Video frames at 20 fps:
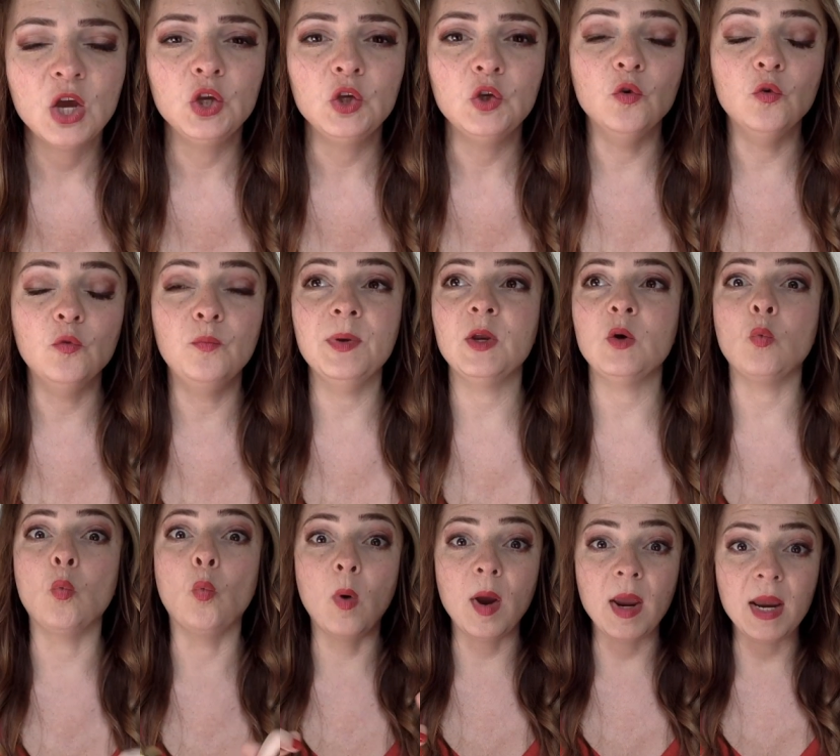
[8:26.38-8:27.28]
You've
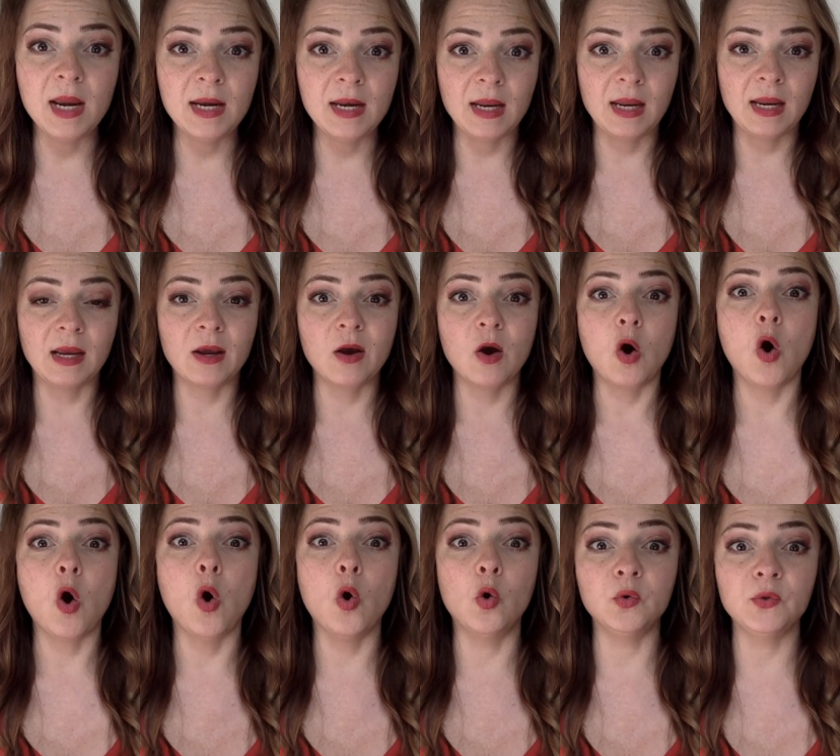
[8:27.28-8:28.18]
been waiting,
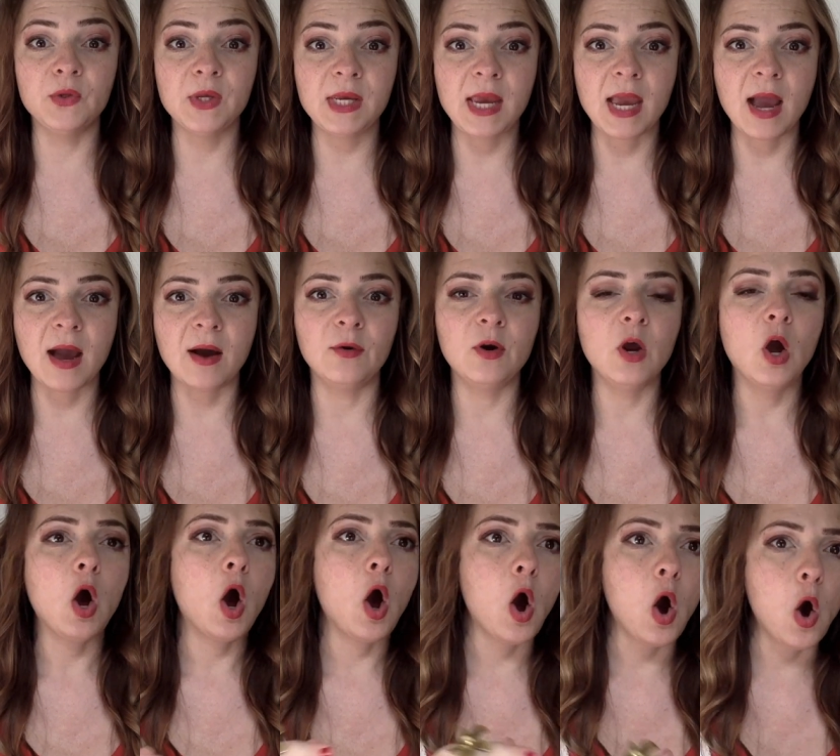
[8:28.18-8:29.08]
holding out,
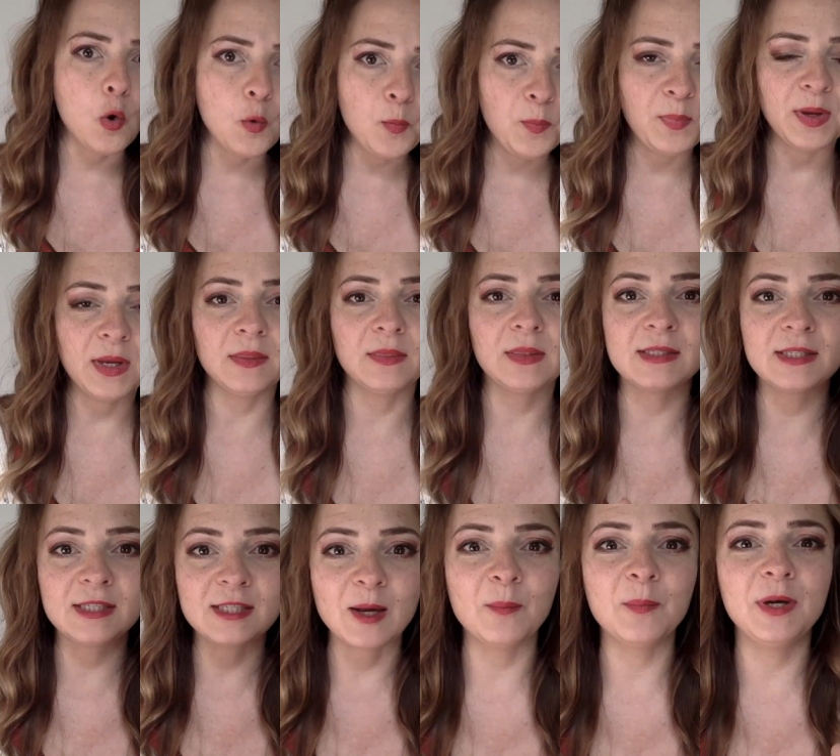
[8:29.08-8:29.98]
hoping that
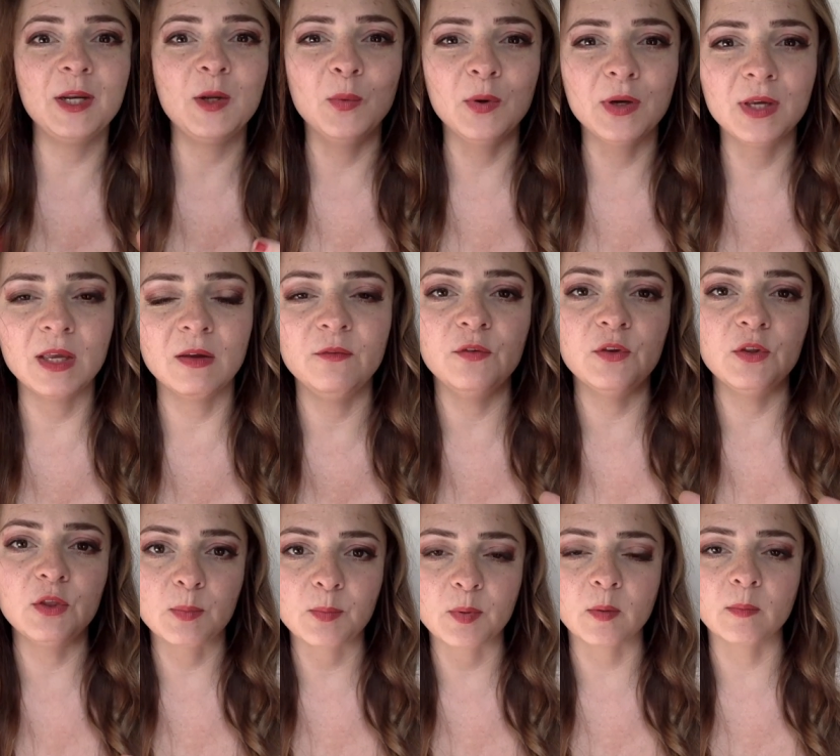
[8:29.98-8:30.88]
somebody will give you
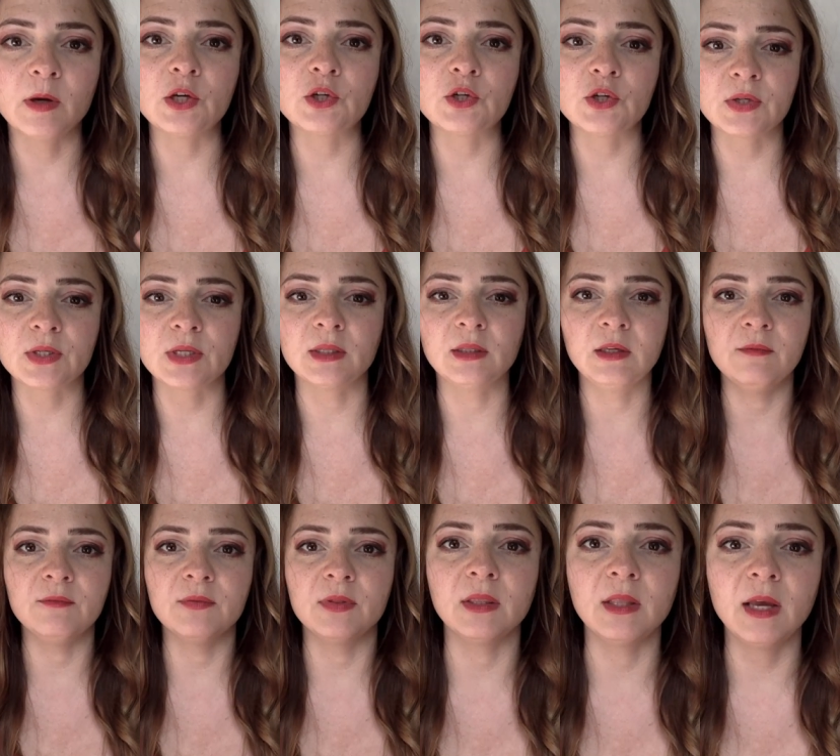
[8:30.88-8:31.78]
the permission to
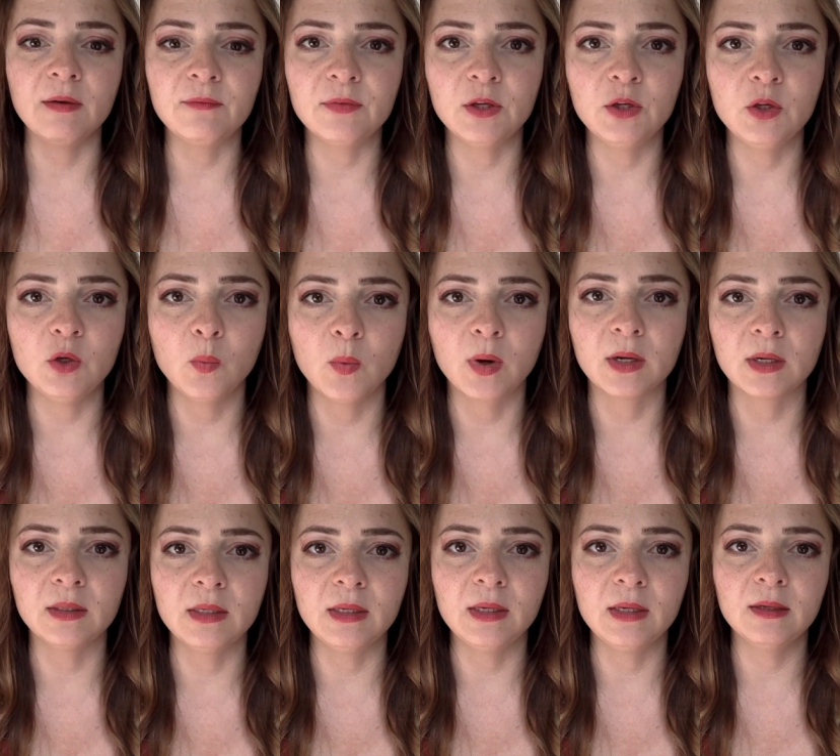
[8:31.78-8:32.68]
live the life that you want
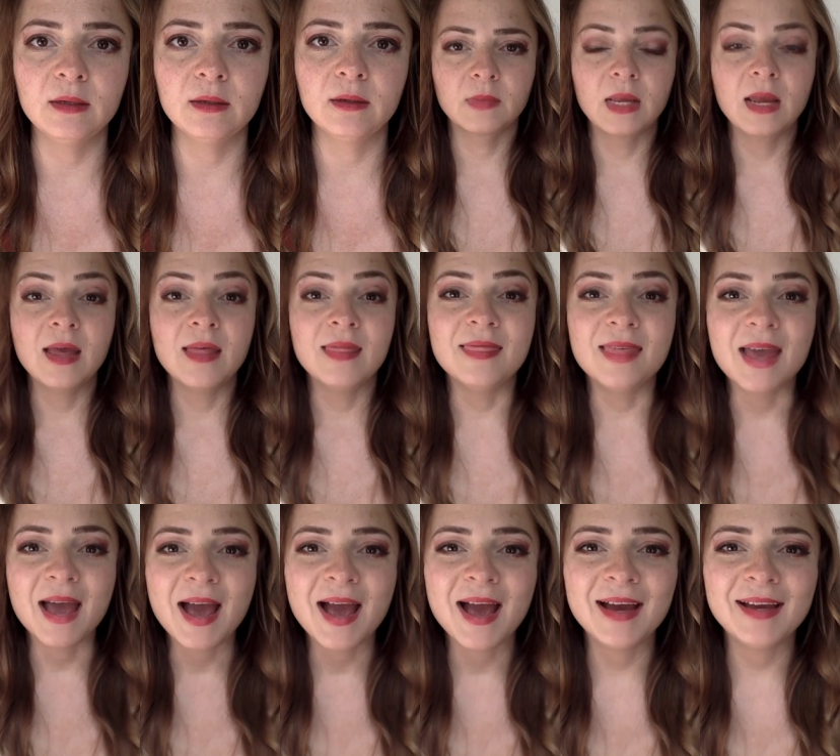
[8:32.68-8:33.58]
to lead.
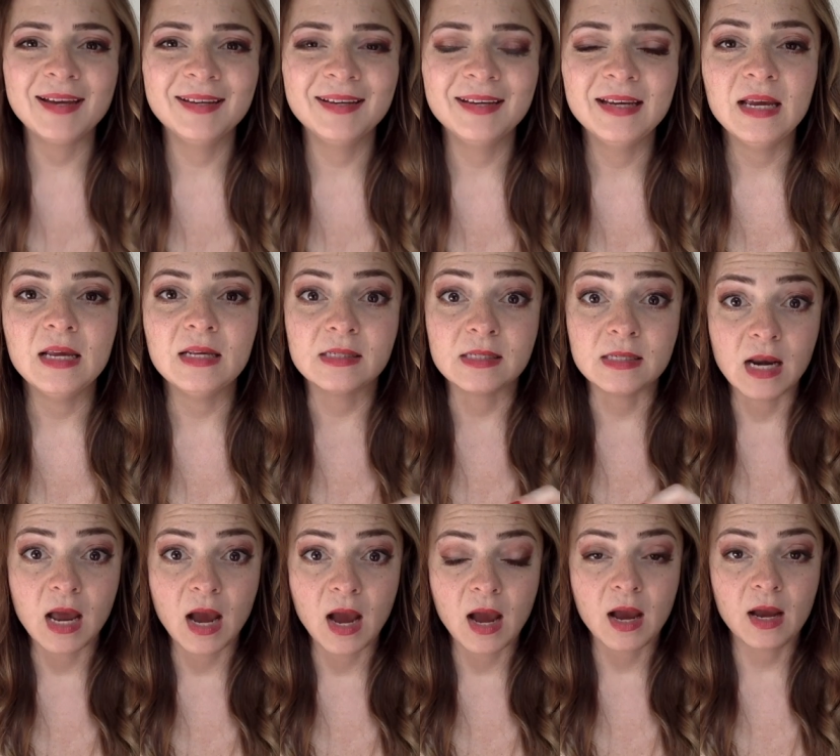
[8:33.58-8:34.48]
That is
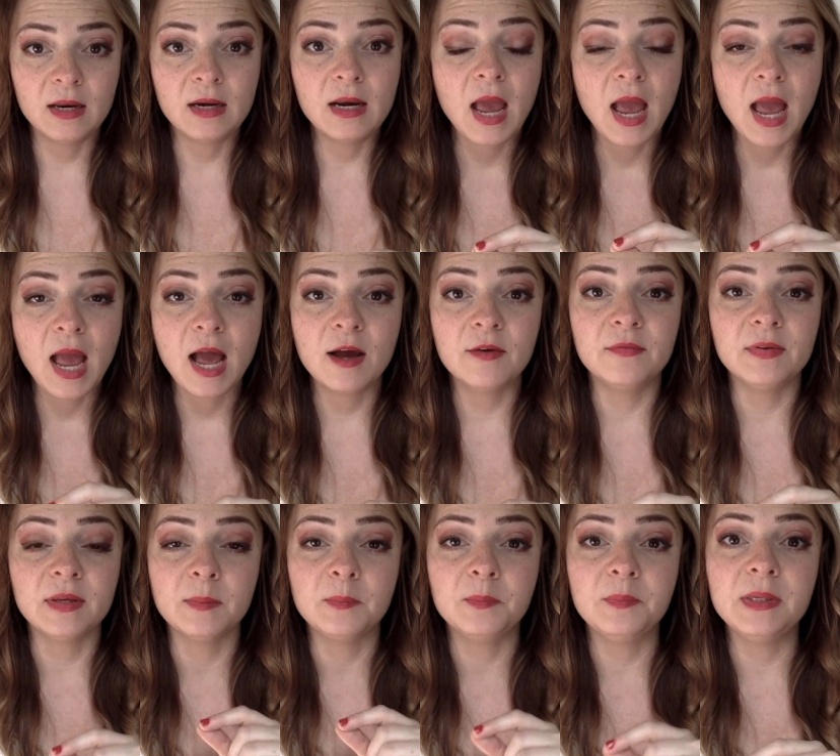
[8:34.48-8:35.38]
not
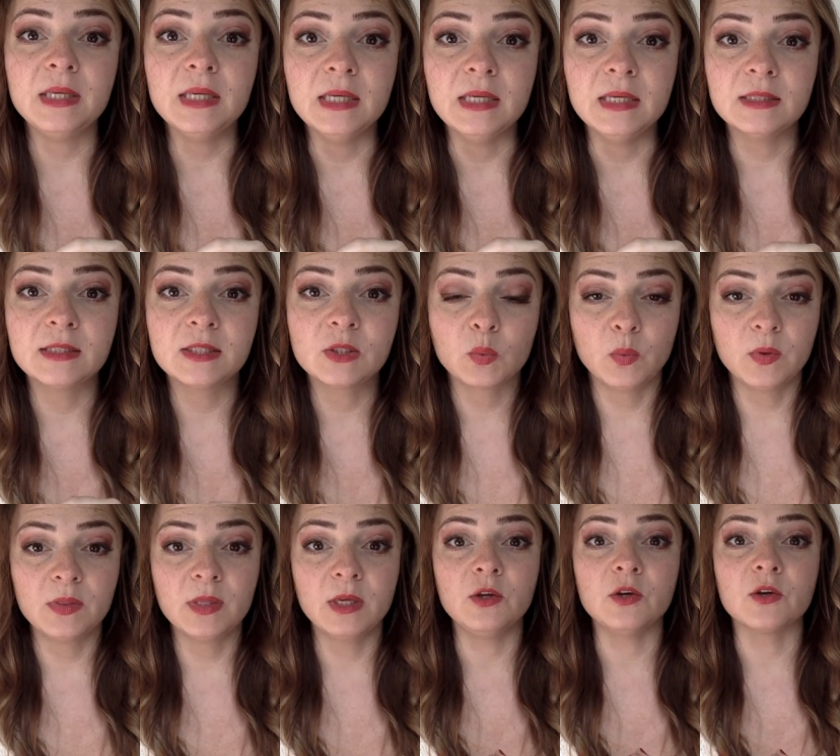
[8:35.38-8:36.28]
having peace
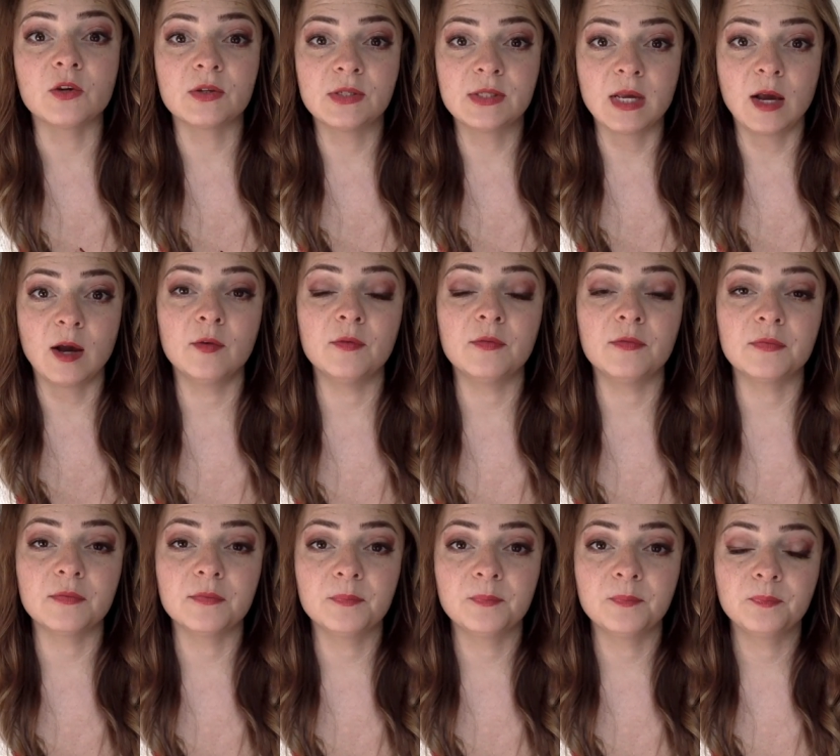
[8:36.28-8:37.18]
within yourself.